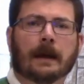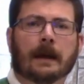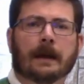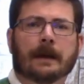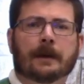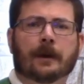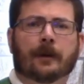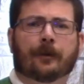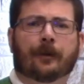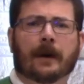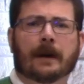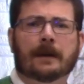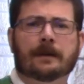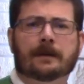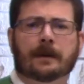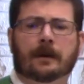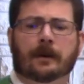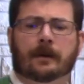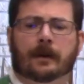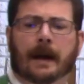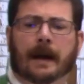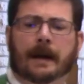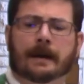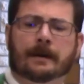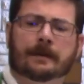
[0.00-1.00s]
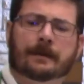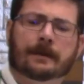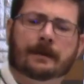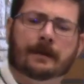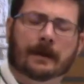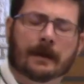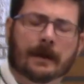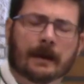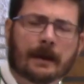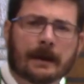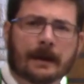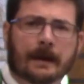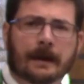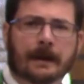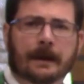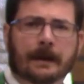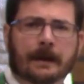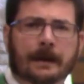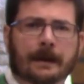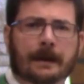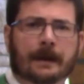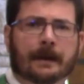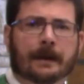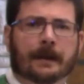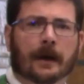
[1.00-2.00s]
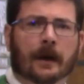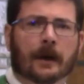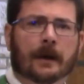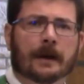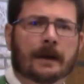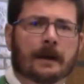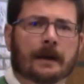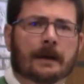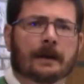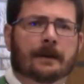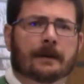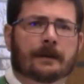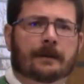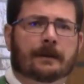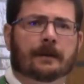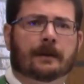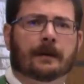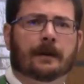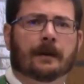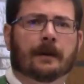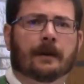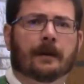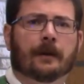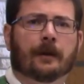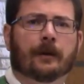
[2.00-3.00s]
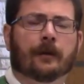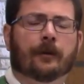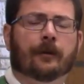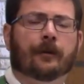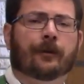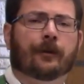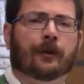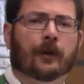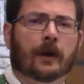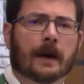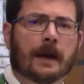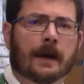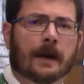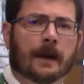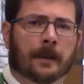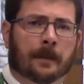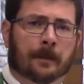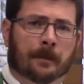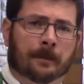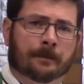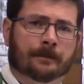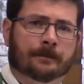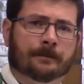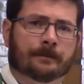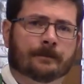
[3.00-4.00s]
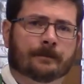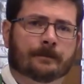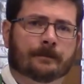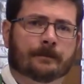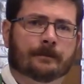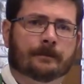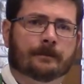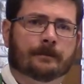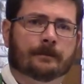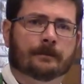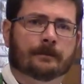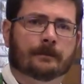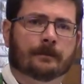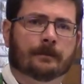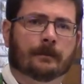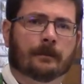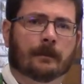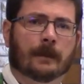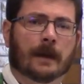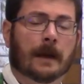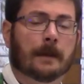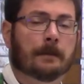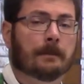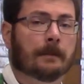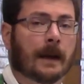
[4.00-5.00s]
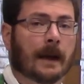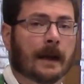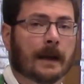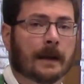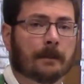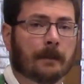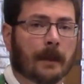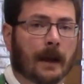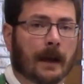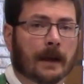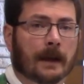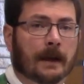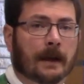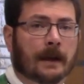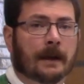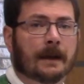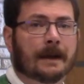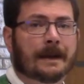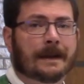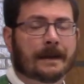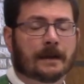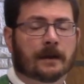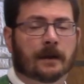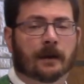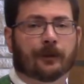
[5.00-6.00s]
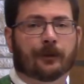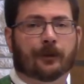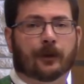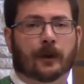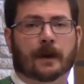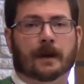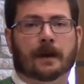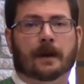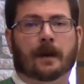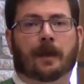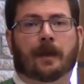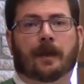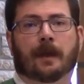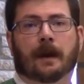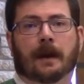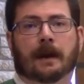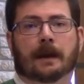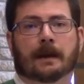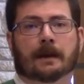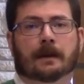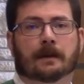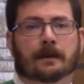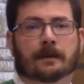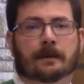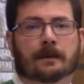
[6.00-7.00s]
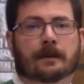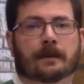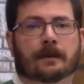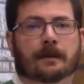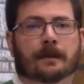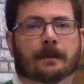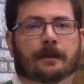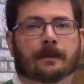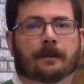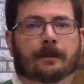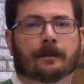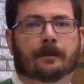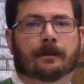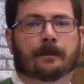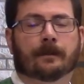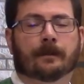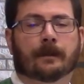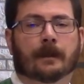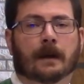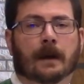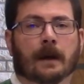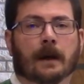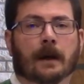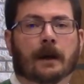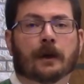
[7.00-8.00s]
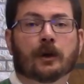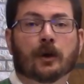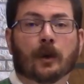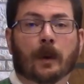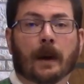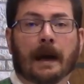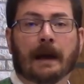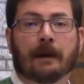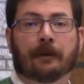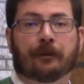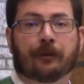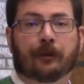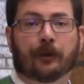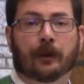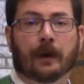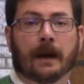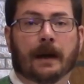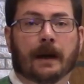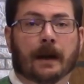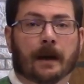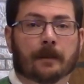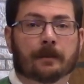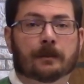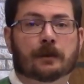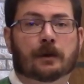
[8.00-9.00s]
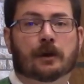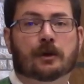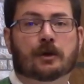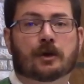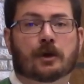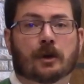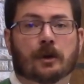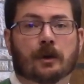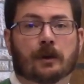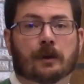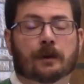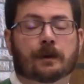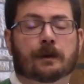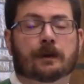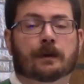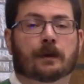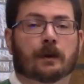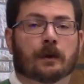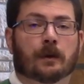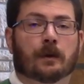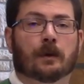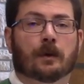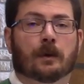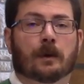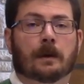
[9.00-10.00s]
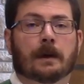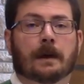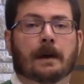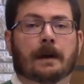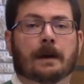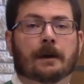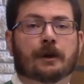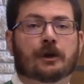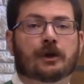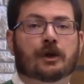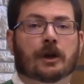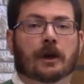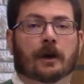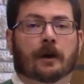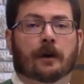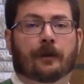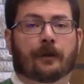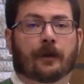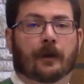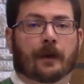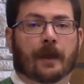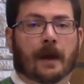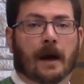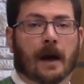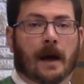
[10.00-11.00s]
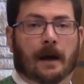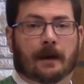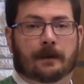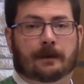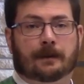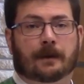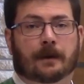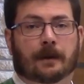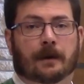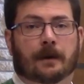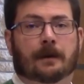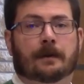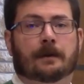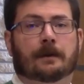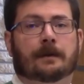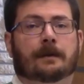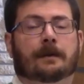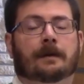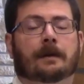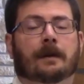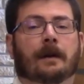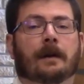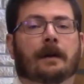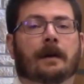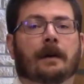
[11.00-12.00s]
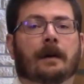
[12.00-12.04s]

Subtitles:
Dear friends in Christ, there is freedom in many, many different things. You have freedom to choose to cheer for the Huskers